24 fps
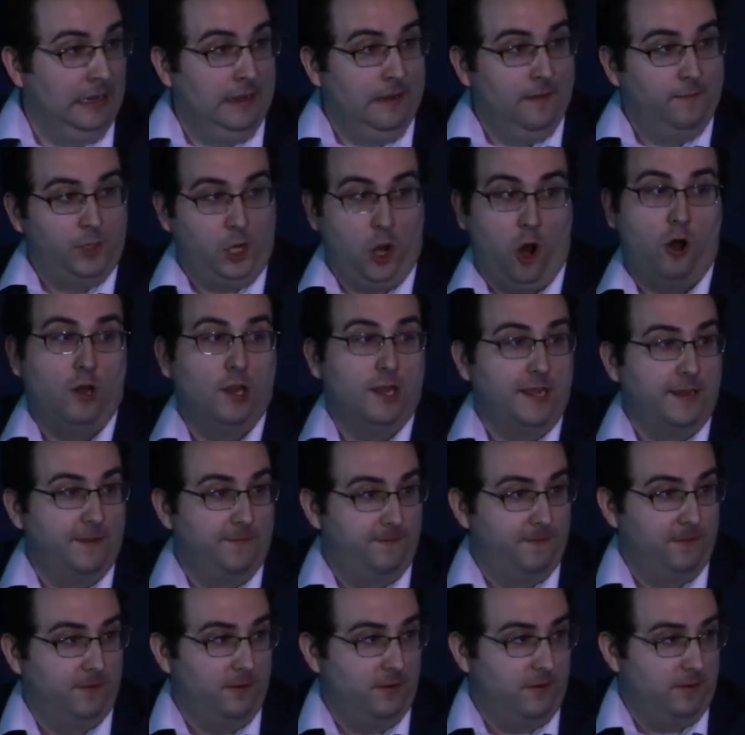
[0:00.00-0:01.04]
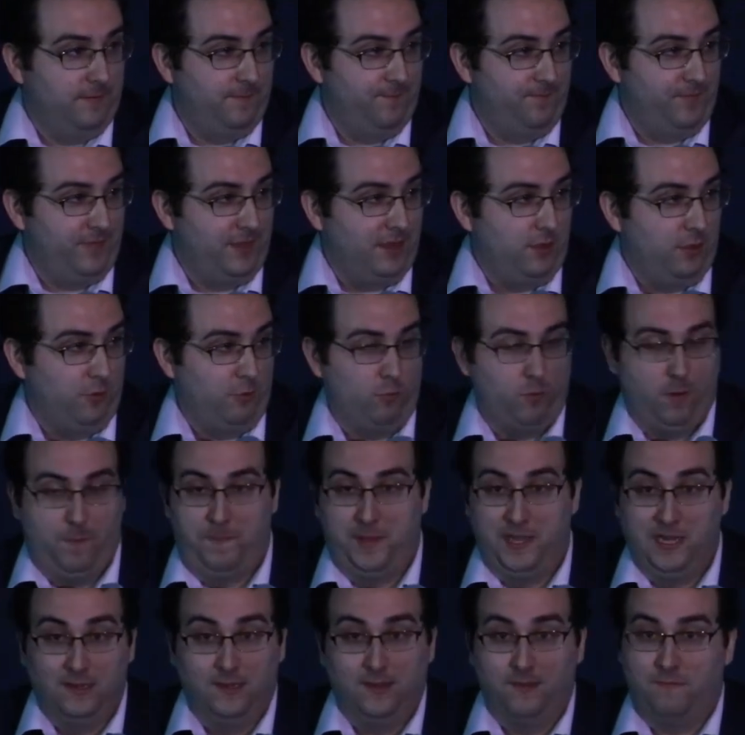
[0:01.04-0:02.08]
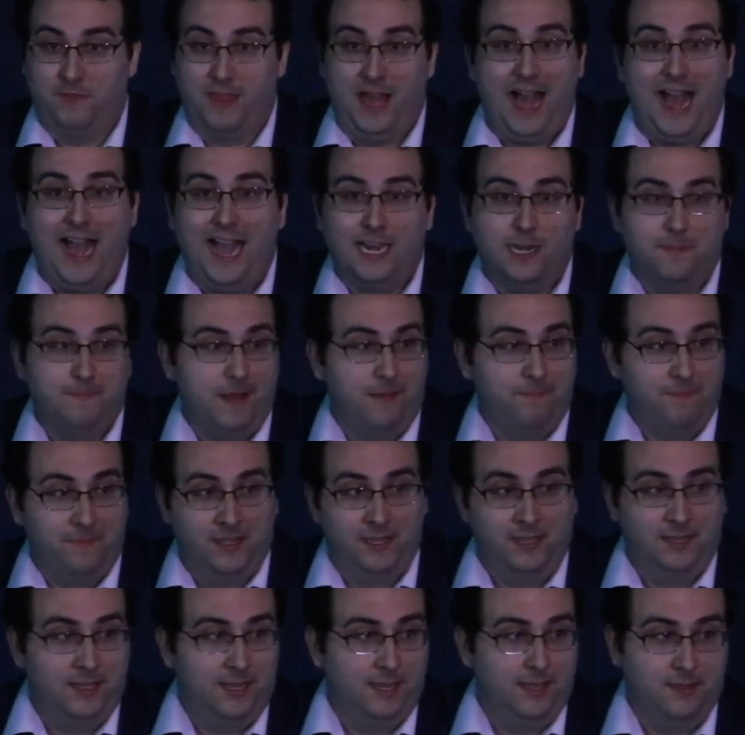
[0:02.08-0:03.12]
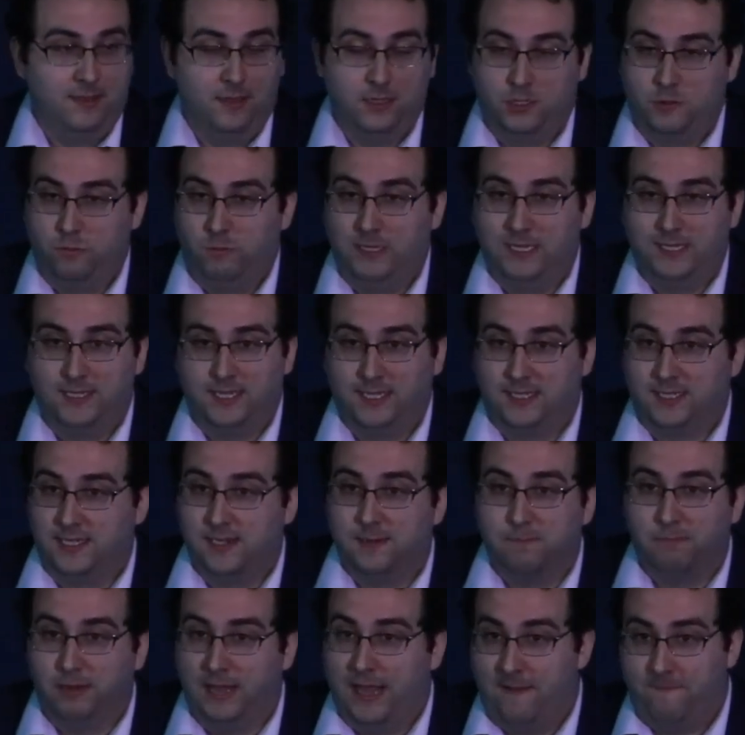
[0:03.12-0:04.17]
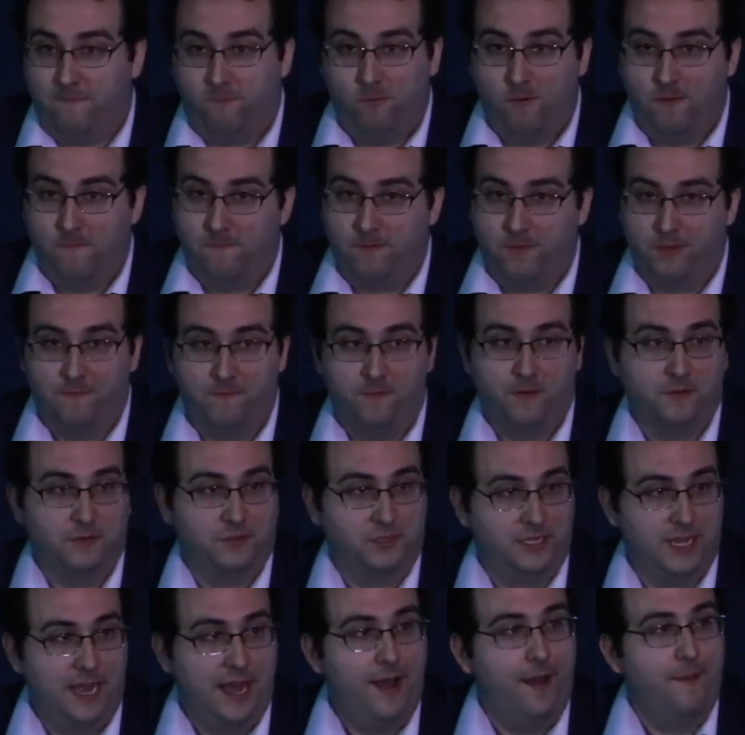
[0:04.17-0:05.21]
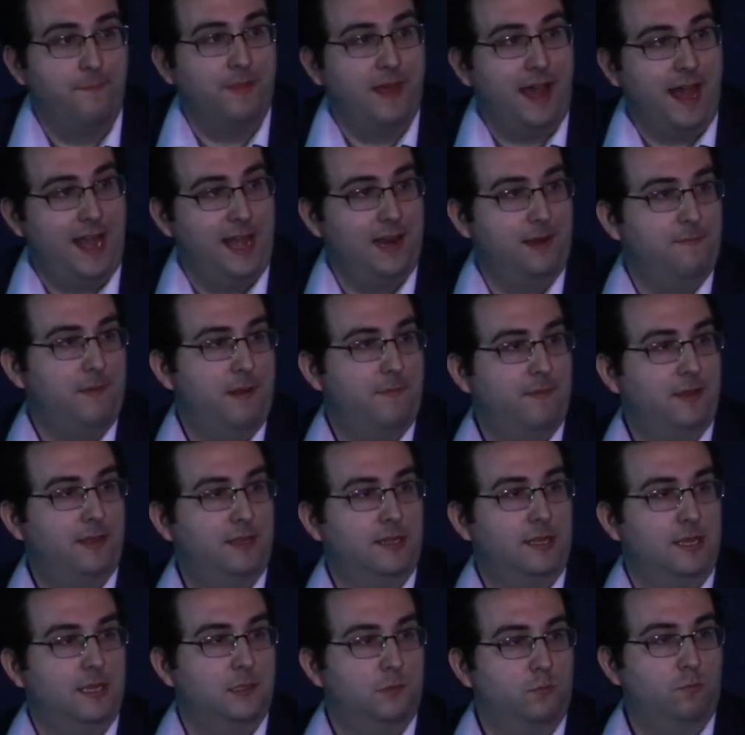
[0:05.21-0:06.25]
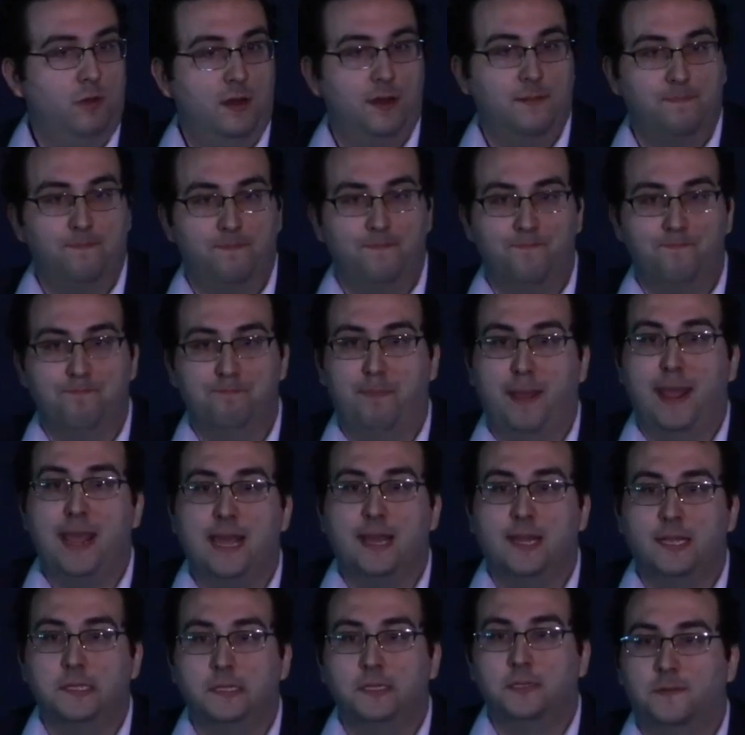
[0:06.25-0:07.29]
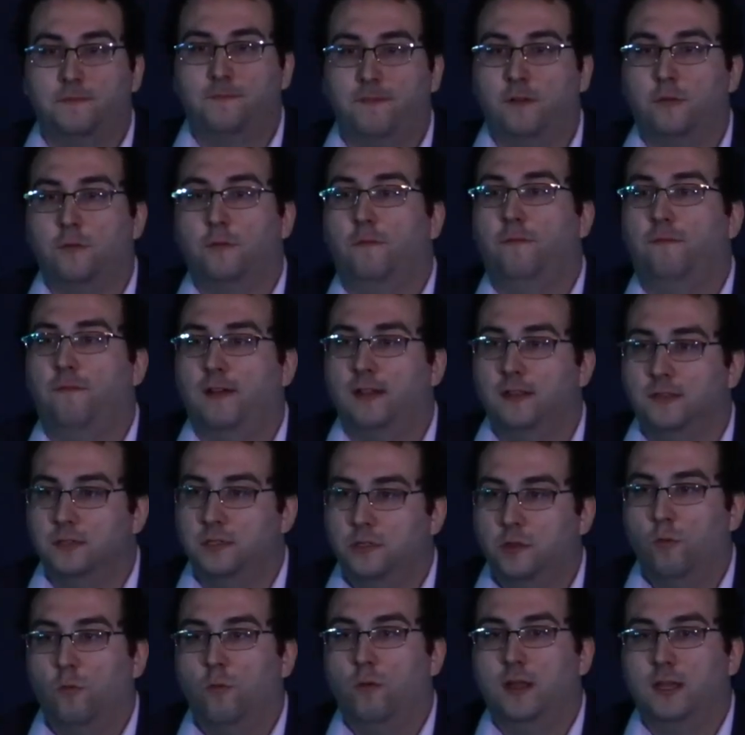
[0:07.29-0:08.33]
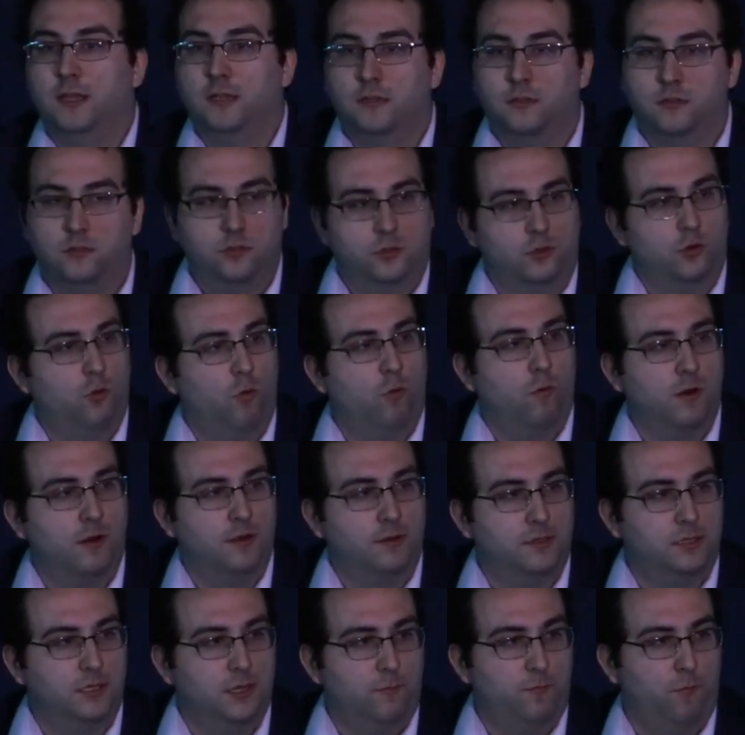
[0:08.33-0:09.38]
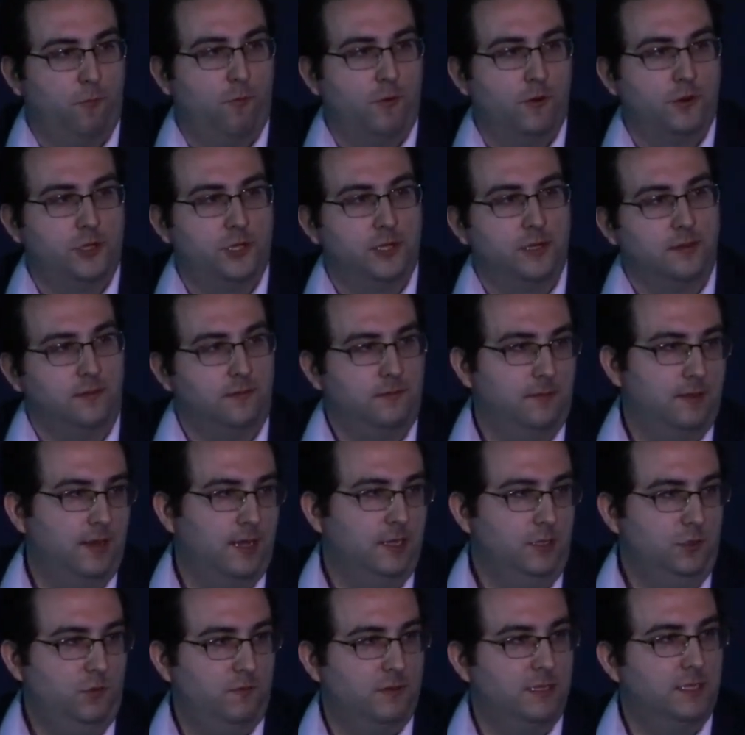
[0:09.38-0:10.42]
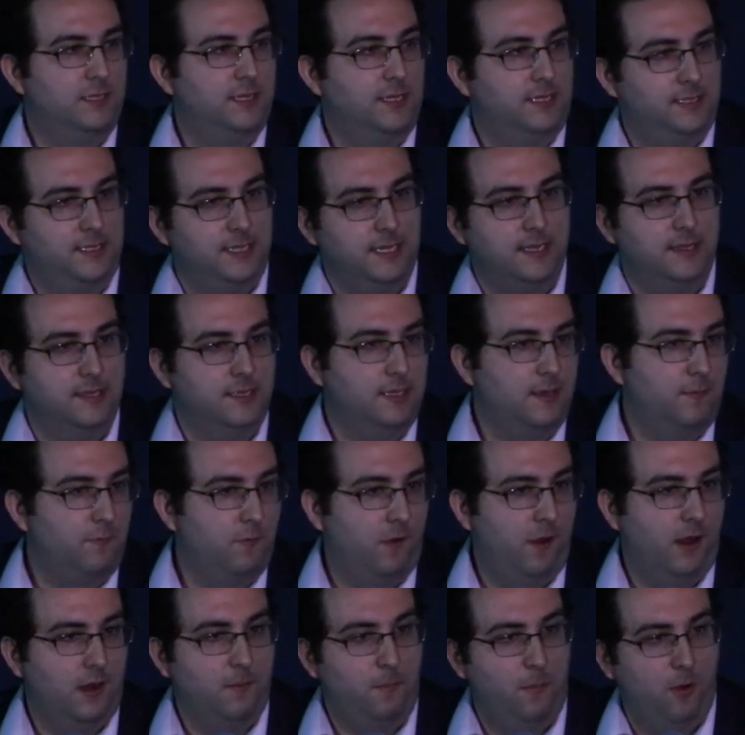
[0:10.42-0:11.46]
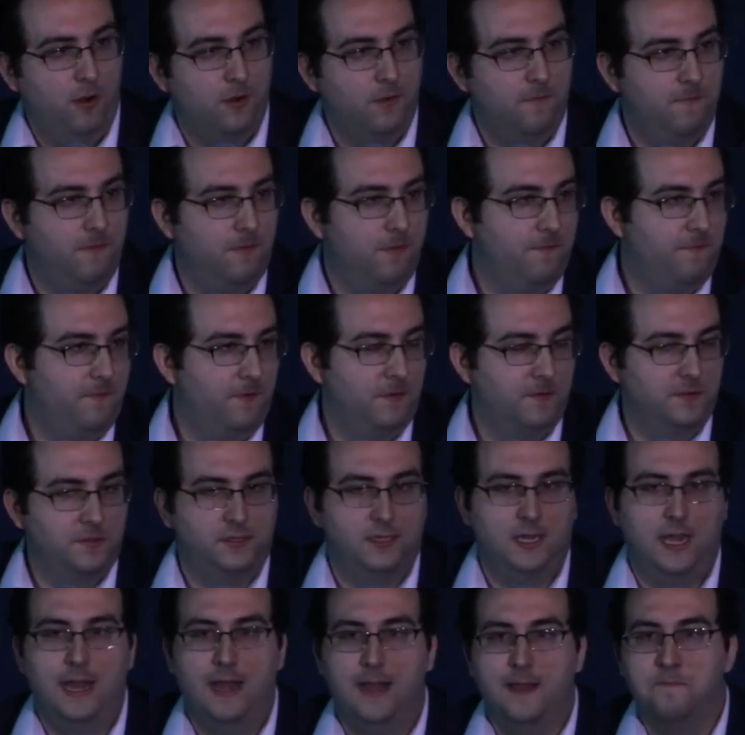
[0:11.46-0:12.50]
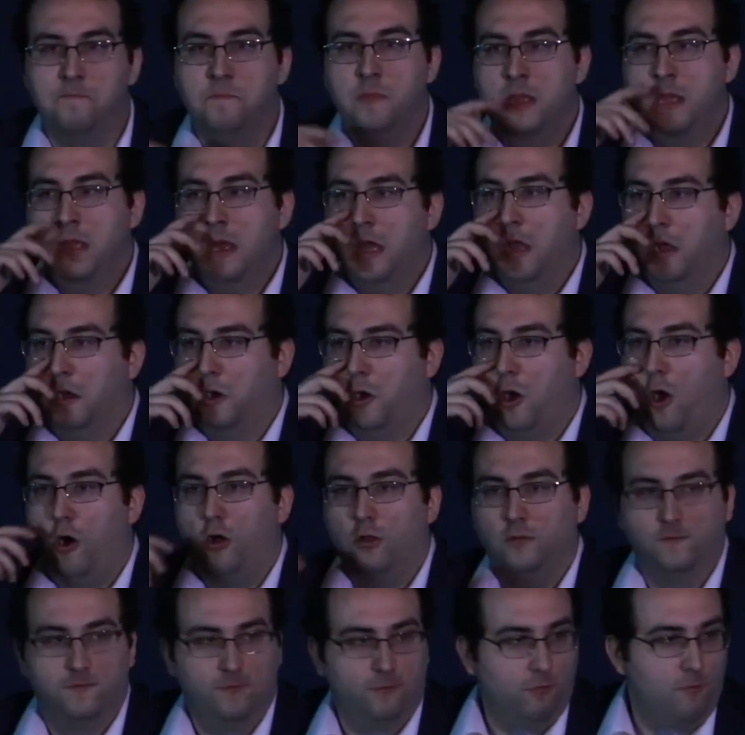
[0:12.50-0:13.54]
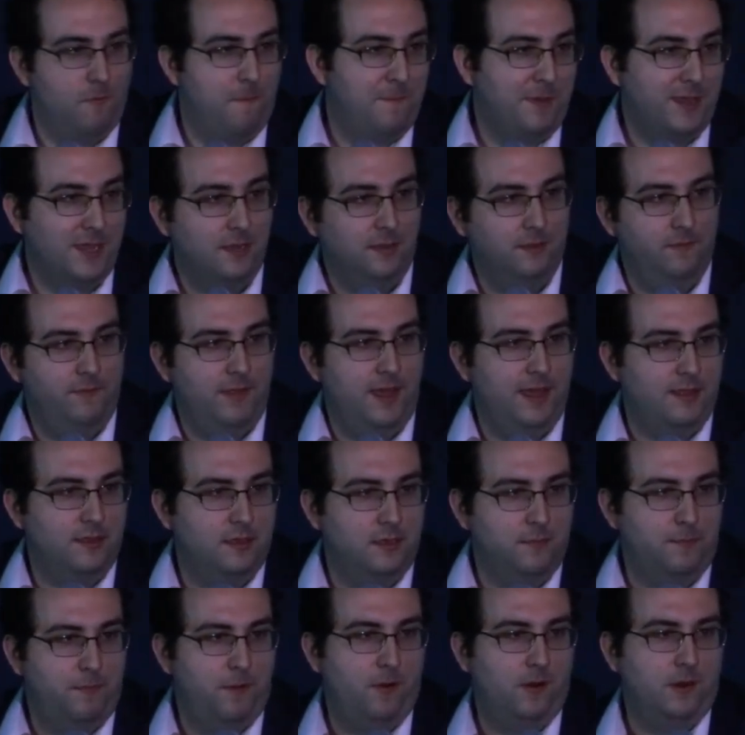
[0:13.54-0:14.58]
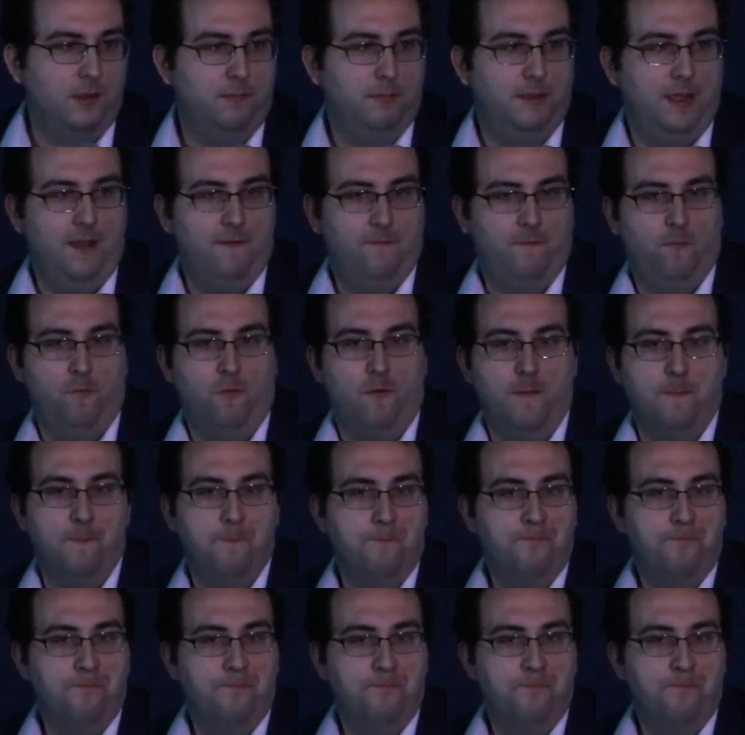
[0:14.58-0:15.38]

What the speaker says: calling for repeal of the Hyde Amendment in the 2016 platform for the first time. The Hyde Amendment is what bans federal funds going towards abortion. In 2016, the Democratic Party for the first time called for repeal of that in the party platform.